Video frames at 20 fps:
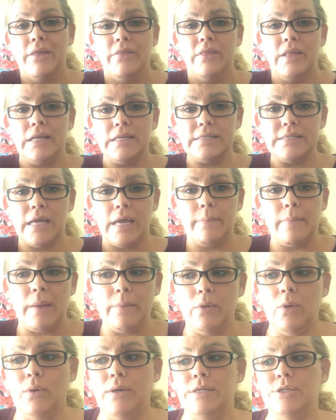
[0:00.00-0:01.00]
This time
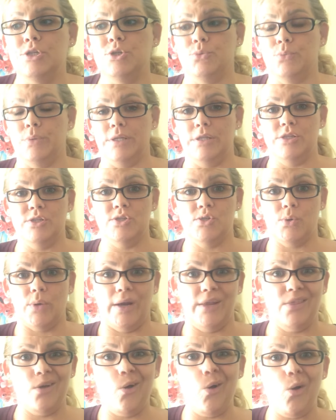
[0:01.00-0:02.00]
I'm going to read the
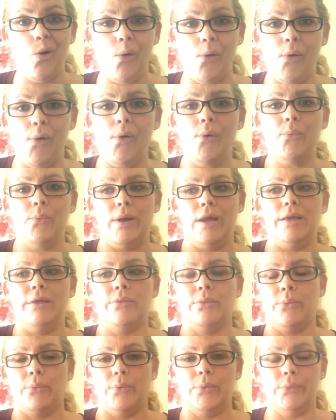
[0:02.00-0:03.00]
story the whole way
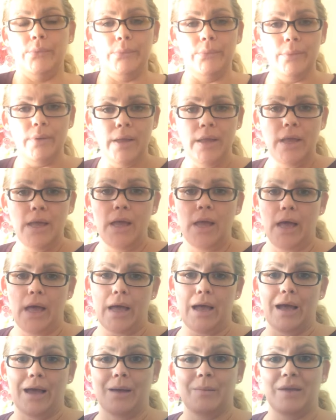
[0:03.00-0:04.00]
through,
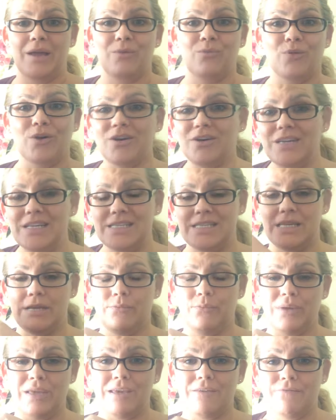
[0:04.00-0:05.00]
and we're gonna see
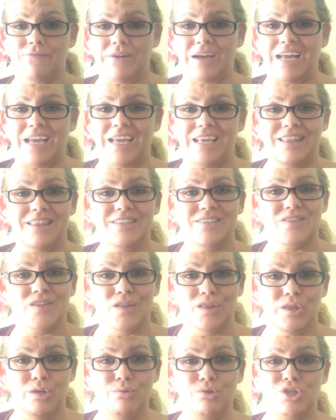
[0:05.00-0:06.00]
if we can find the
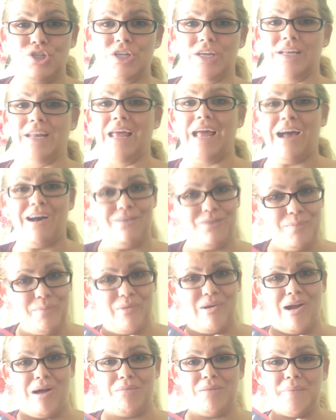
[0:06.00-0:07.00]
solution, how the
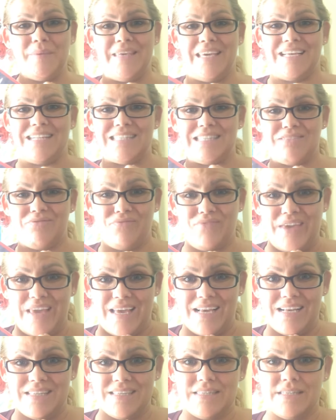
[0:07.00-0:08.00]
problem gets
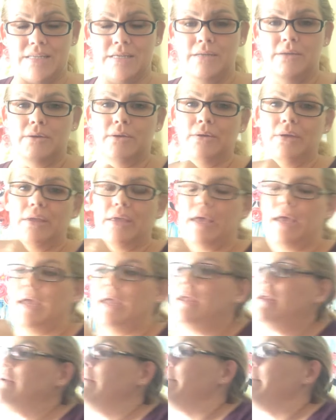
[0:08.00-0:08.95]
fixed, okay?